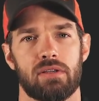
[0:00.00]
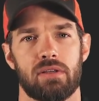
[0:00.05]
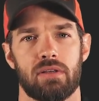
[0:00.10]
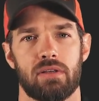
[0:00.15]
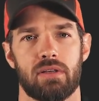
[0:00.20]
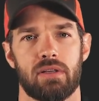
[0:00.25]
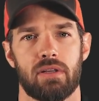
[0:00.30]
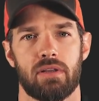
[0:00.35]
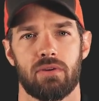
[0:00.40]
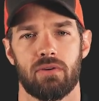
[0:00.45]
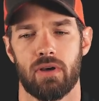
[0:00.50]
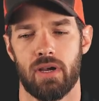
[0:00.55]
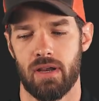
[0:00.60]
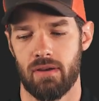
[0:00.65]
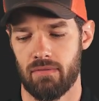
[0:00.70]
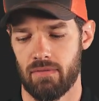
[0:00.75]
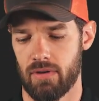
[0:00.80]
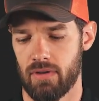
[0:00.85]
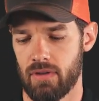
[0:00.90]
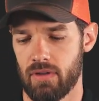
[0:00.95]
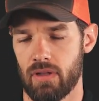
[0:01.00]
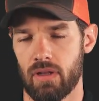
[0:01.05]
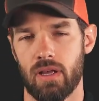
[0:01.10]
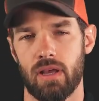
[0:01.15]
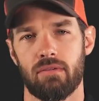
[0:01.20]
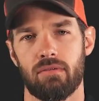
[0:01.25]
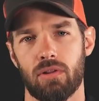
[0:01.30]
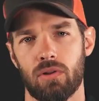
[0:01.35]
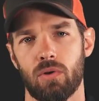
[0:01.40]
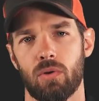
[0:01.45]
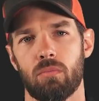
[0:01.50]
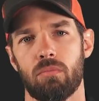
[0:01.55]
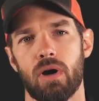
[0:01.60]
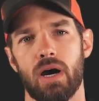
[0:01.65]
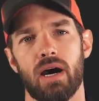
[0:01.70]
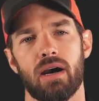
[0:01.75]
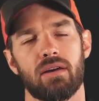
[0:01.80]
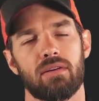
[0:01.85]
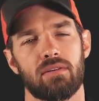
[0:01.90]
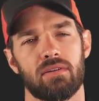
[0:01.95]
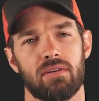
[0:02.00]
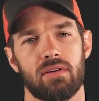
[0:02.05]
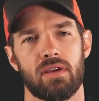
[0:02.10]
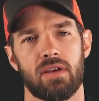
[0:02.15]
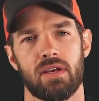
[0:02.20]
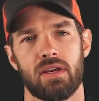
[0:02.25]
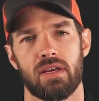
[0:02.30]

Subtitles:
and you'll have a little box